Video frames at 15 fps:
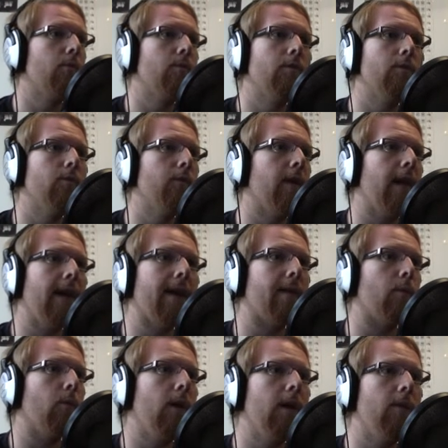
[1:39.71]
do
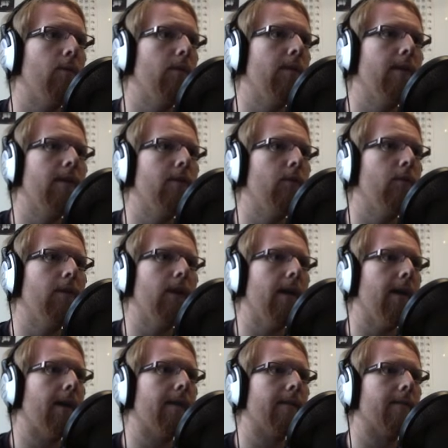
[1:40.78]
that? Why would they do
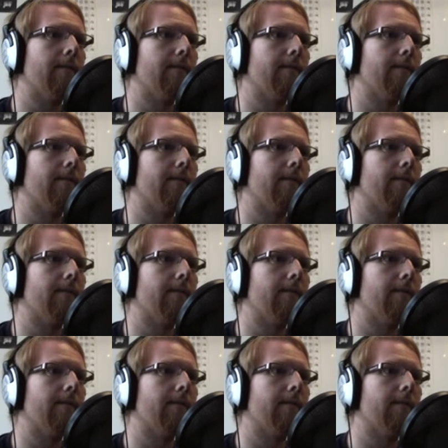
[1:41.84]
that?